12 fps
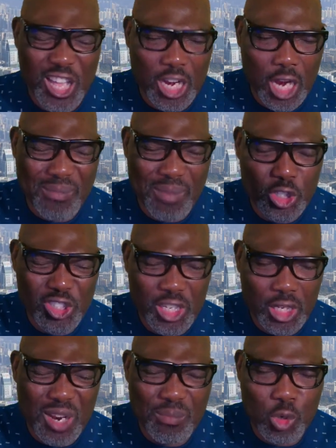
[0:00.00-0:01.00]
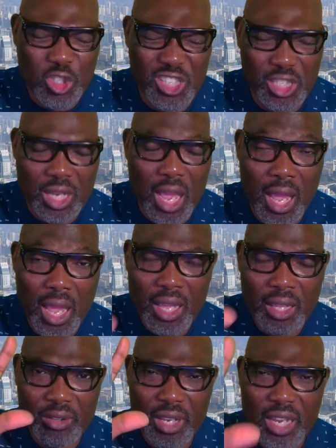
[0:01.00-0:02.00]
rabashke remosinda.
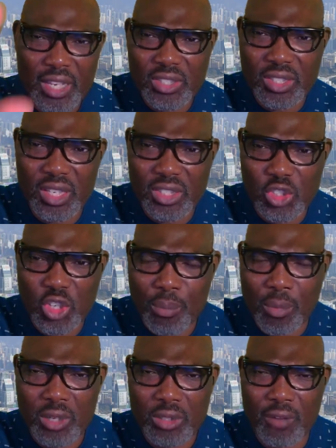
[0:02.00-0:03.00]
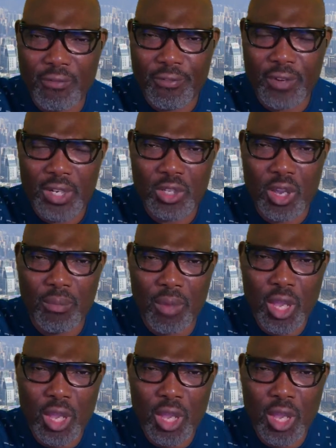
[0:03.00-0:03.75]
This is your month of freedom.